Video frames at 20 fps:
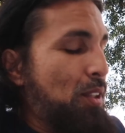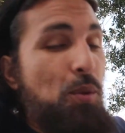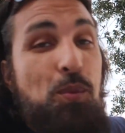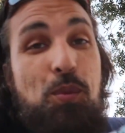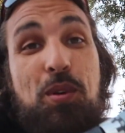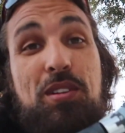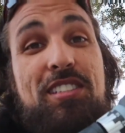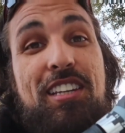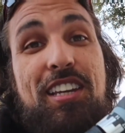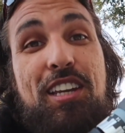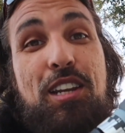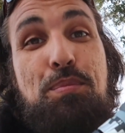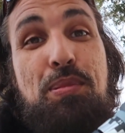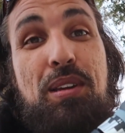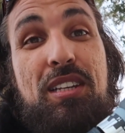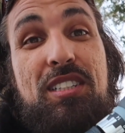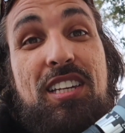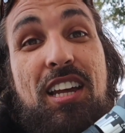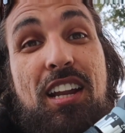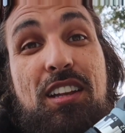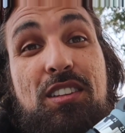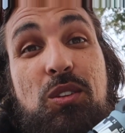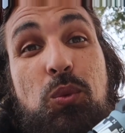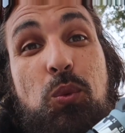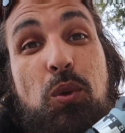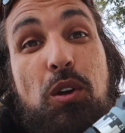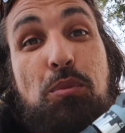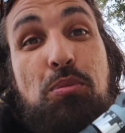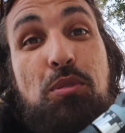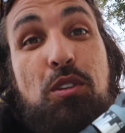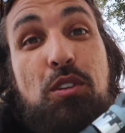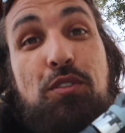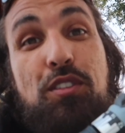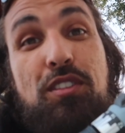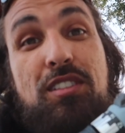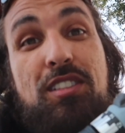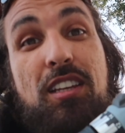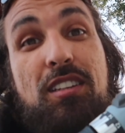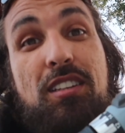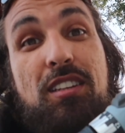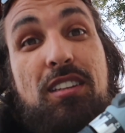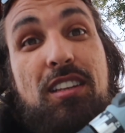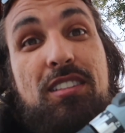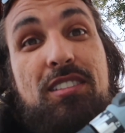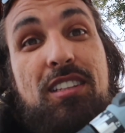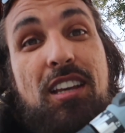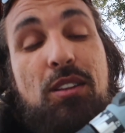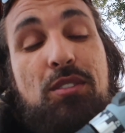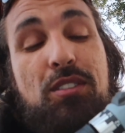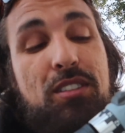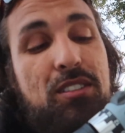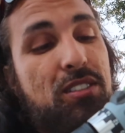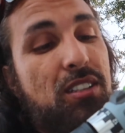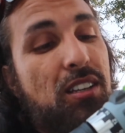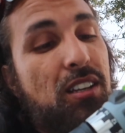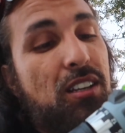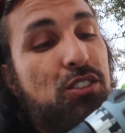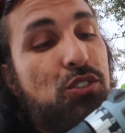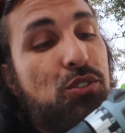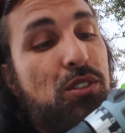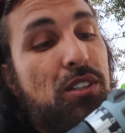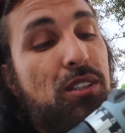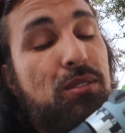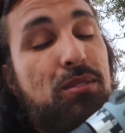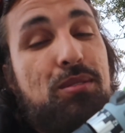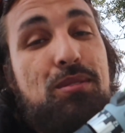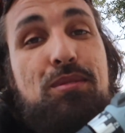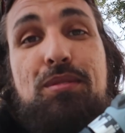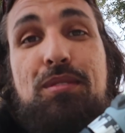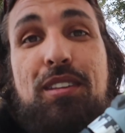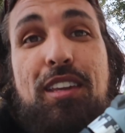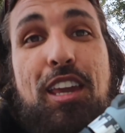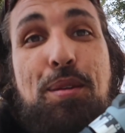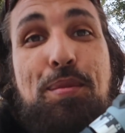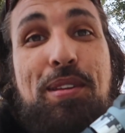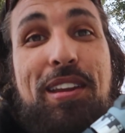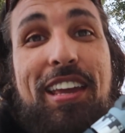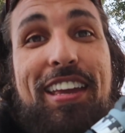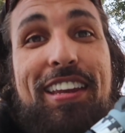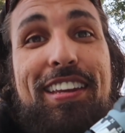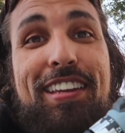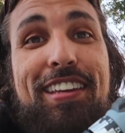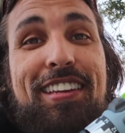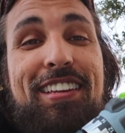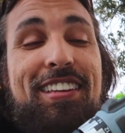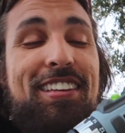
Once again, a big shout out to Work Pro for sending us out this drill. Came in handy.